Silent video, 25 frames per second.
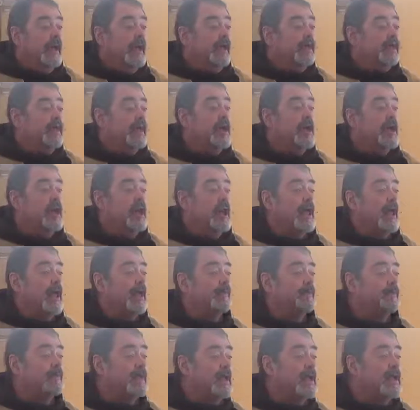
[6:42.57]
they all
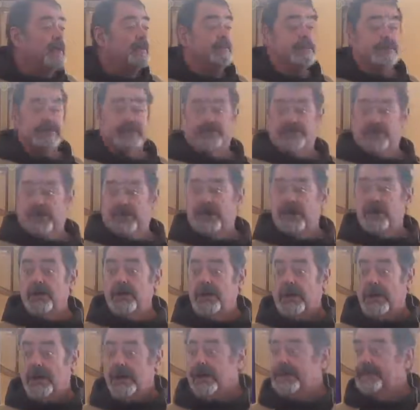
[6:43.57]
have names for their
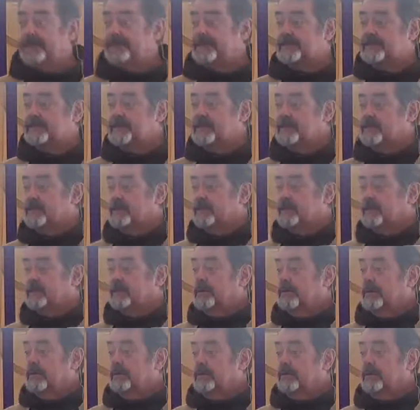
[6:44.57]
gods.
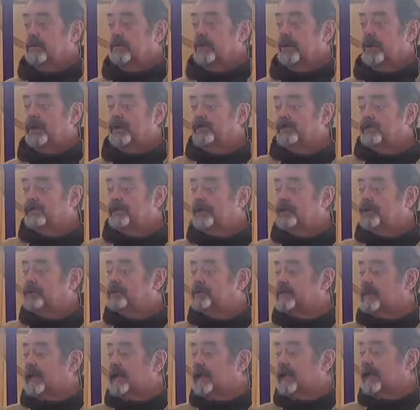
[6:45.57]
One of them looks
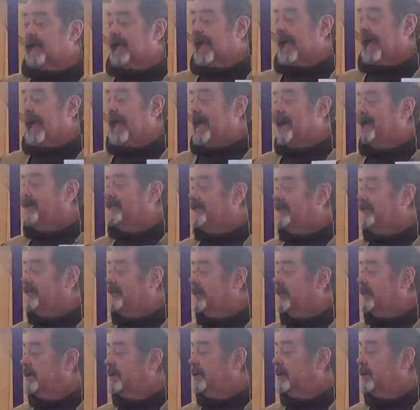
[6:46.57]
like a calf.
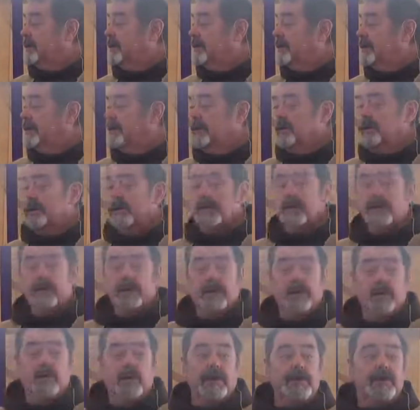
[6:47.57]

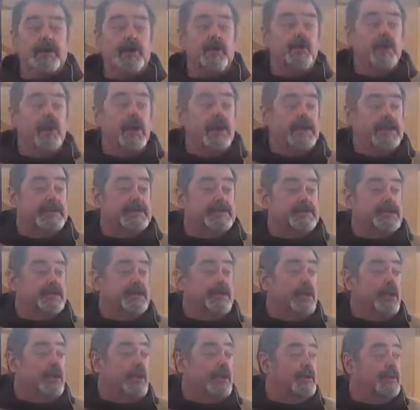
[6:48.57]
What do you want us to
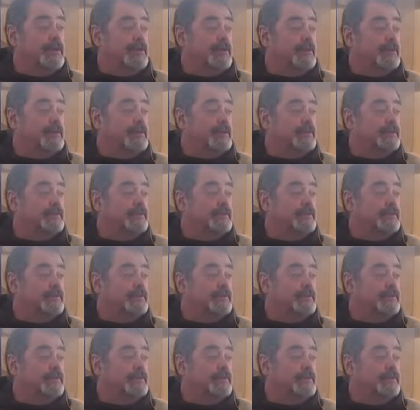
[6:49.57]
call you?